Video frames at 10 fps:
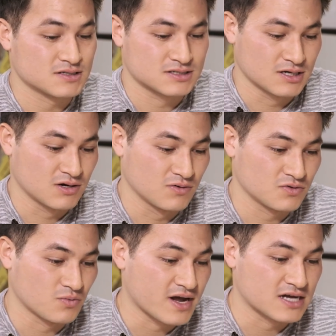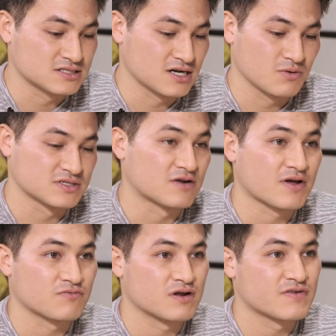So the way I saw it was I'd
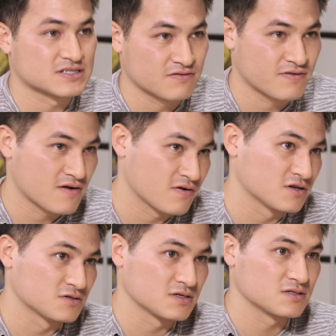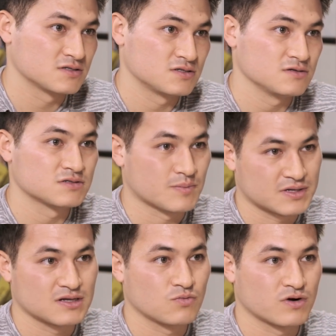rather reinvest that 500 to
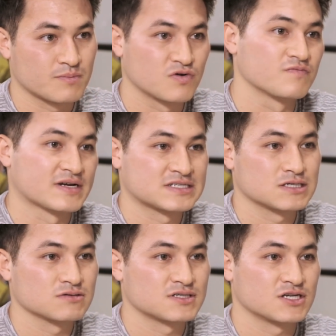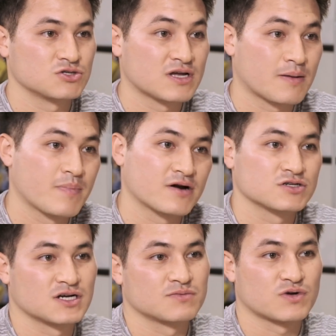something where I can improve my skill set to get a better
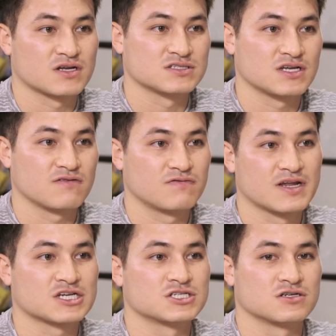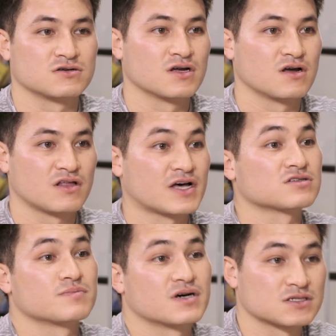job, so I can save next year
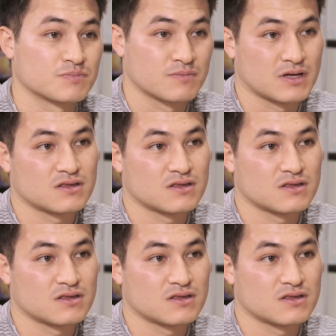$1,000 per month.